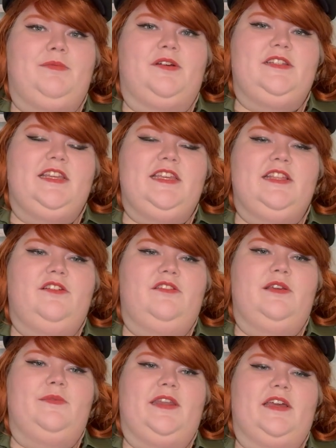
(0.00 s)

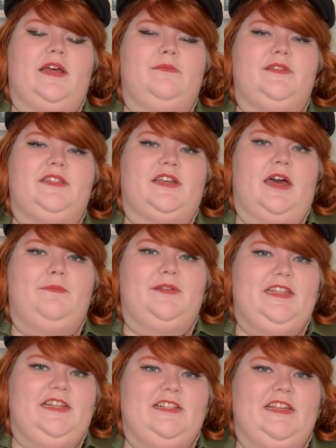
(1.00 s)
particularly when it comes to
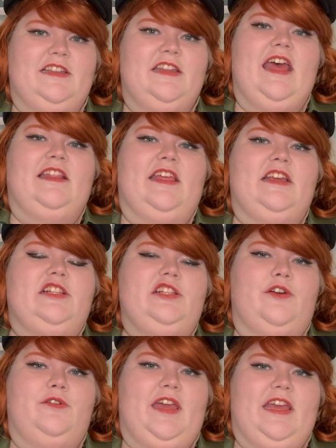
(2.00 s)
competition and like
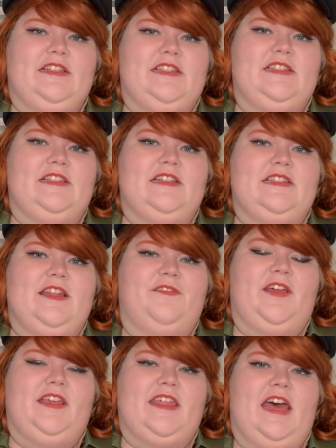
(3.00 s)
showcases and stuff
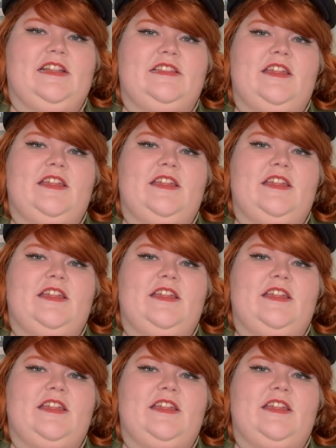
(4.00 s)
like that,